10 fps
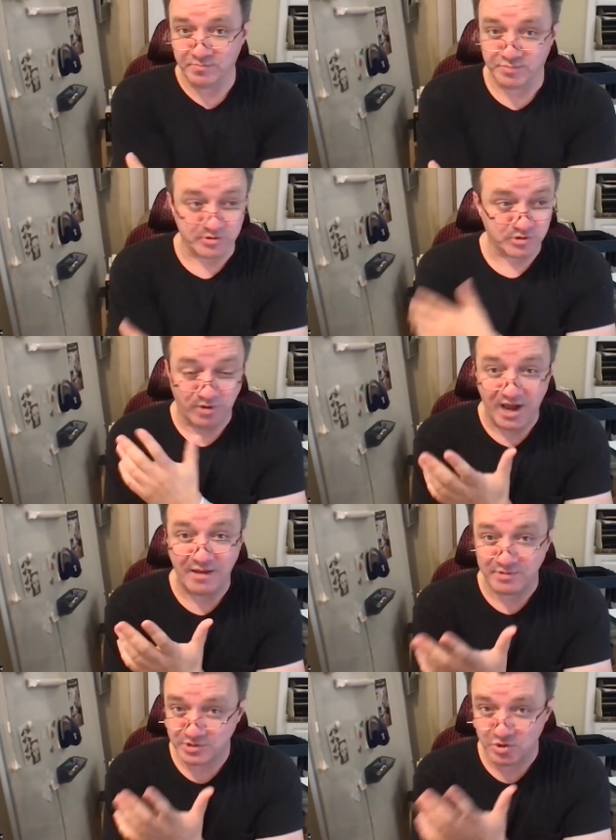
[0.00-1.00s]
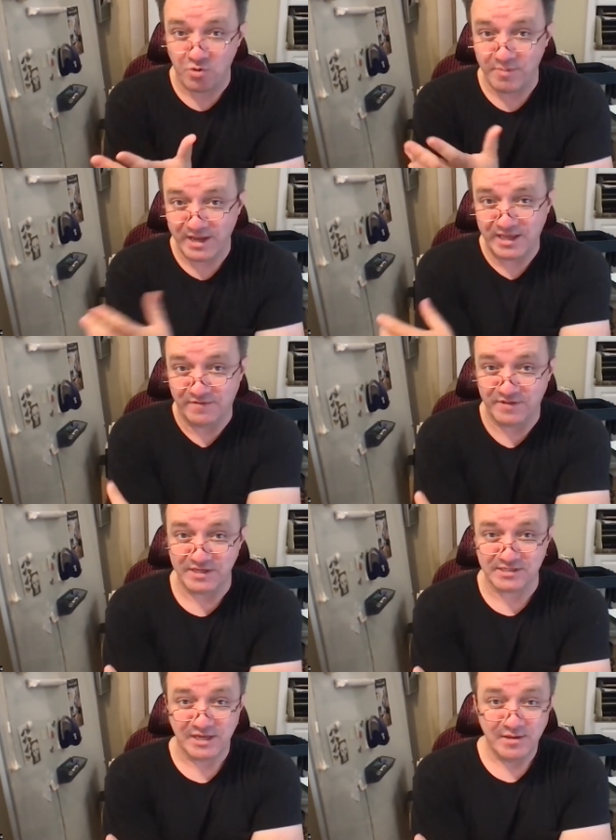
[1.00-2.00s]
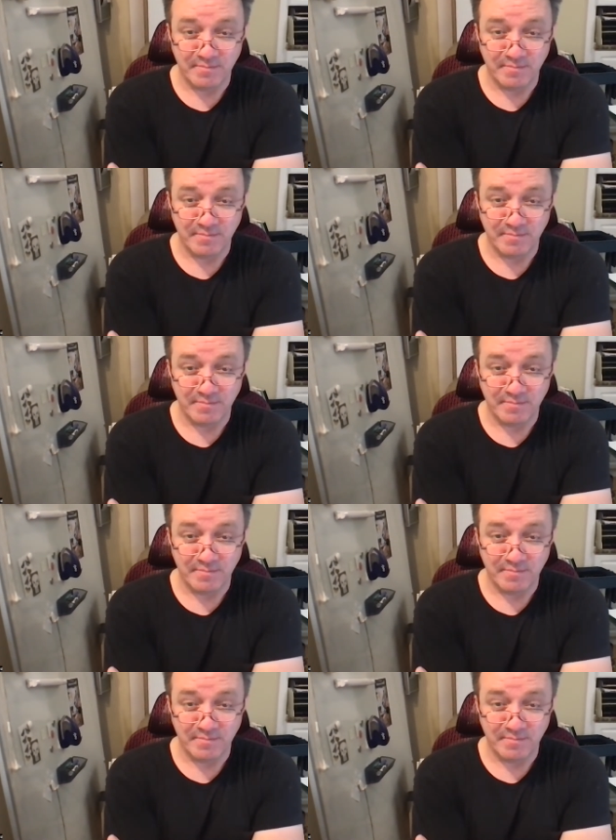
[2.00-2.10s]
prescribe so many of these